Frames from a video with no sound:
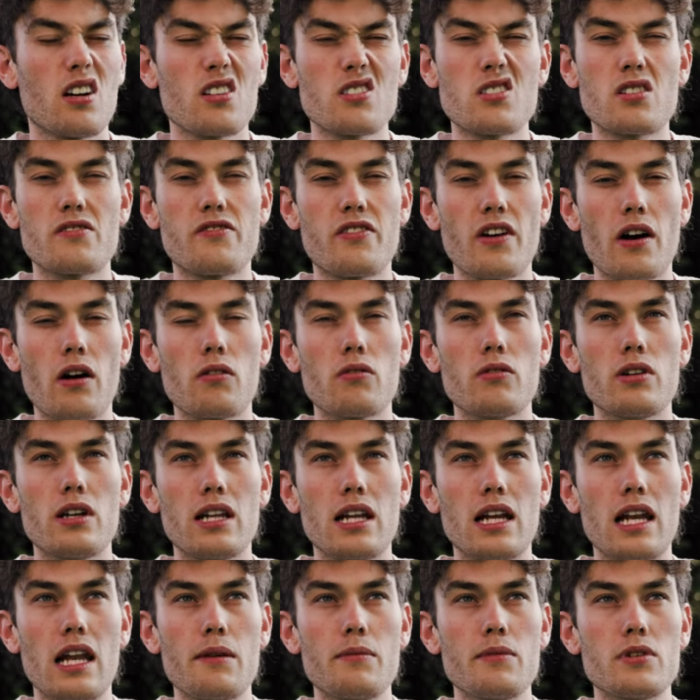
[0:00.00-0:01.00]
just felt
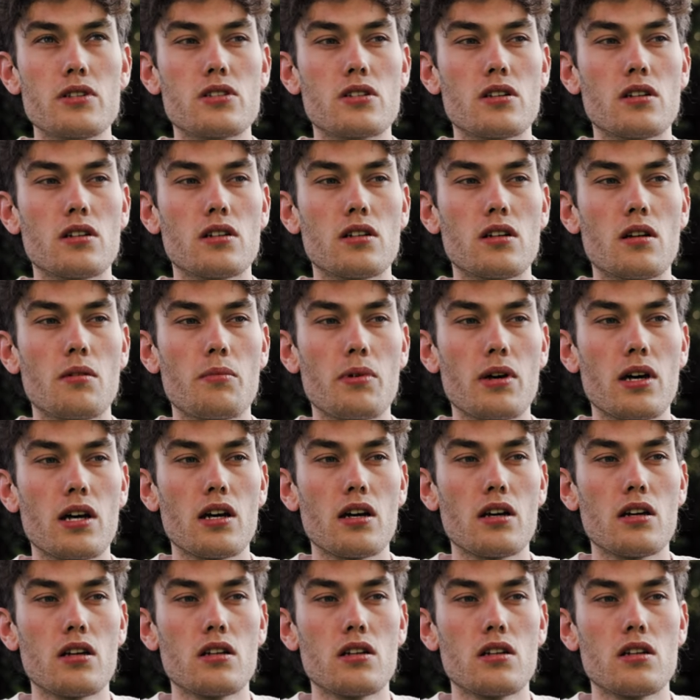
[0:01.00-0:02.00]
really limited and a
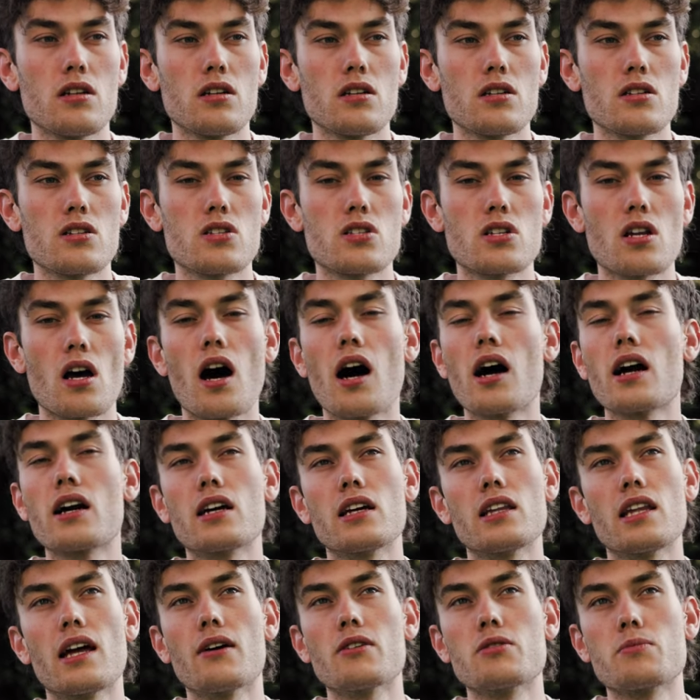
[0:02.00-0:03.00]
bit stuck,
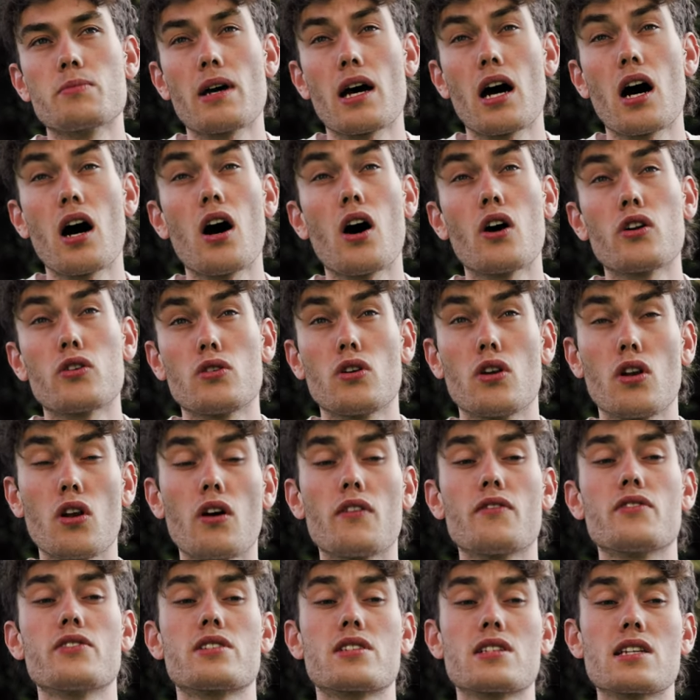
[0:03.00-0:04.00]
and that was a bit hard on a
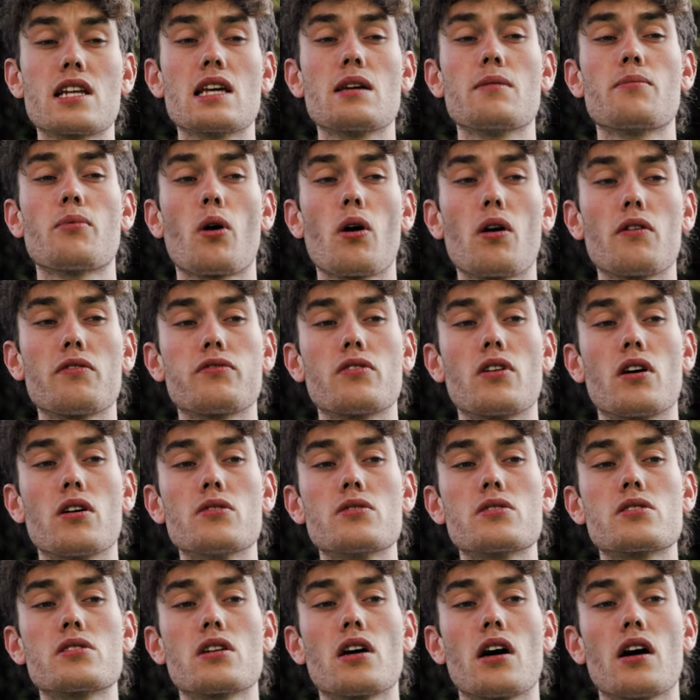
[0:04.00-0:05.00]
lot of the steep
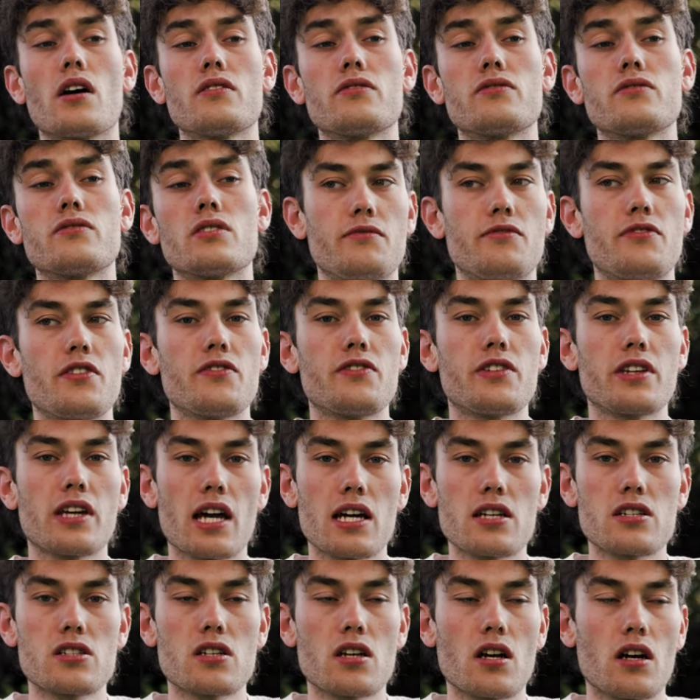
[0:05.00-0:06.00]
off-road stuff.
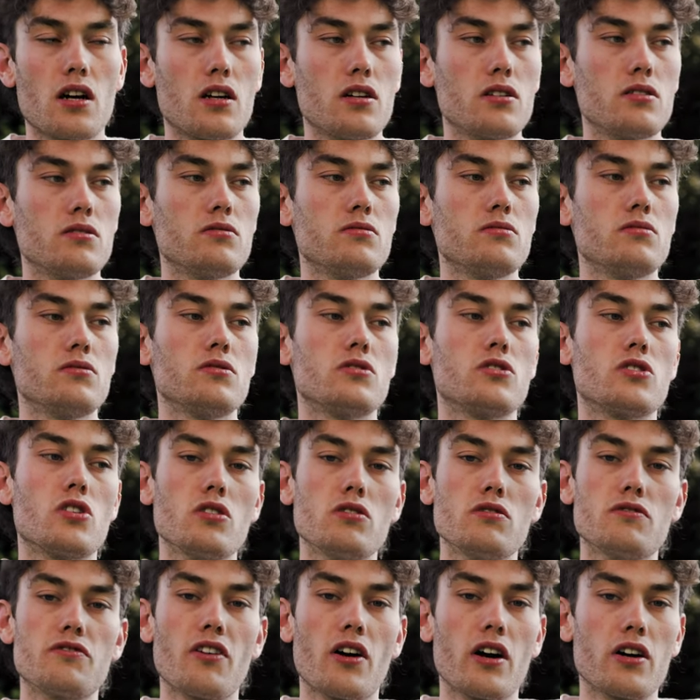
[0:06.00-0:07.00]
50K to go,
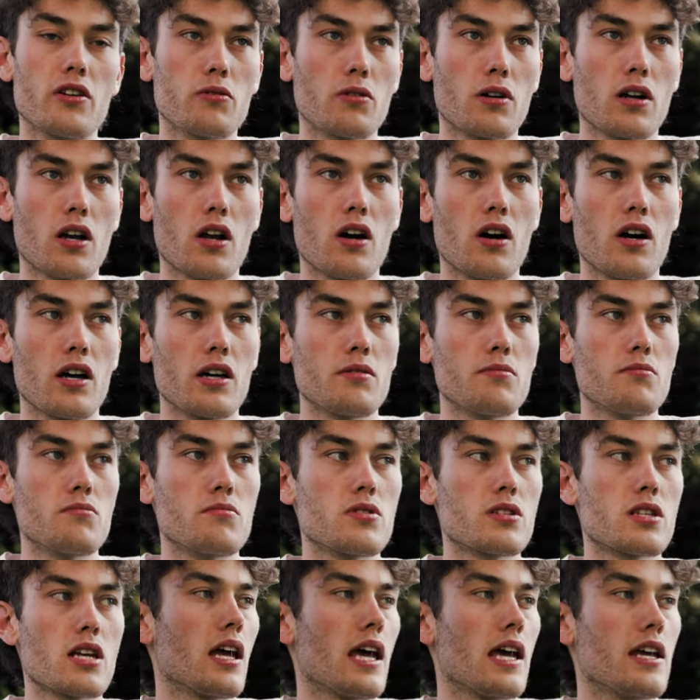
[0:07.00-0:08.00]
two final
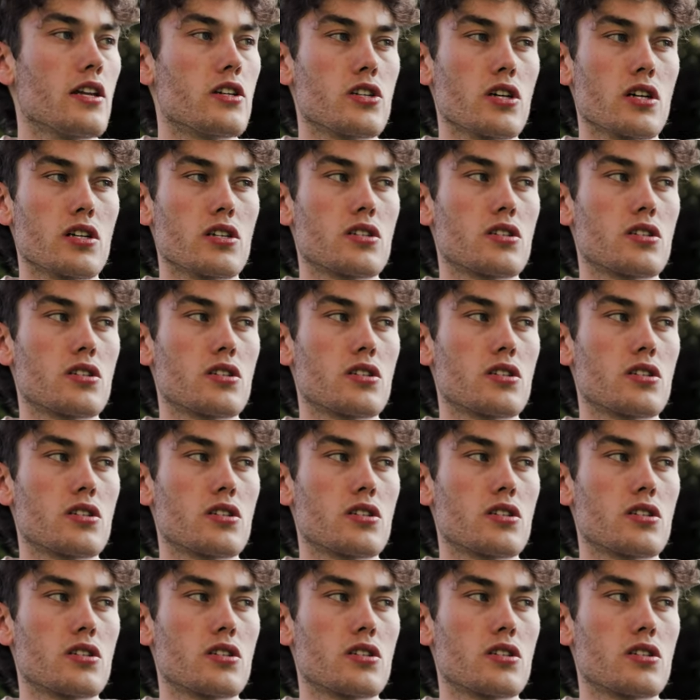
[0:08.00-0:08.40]
climbs, it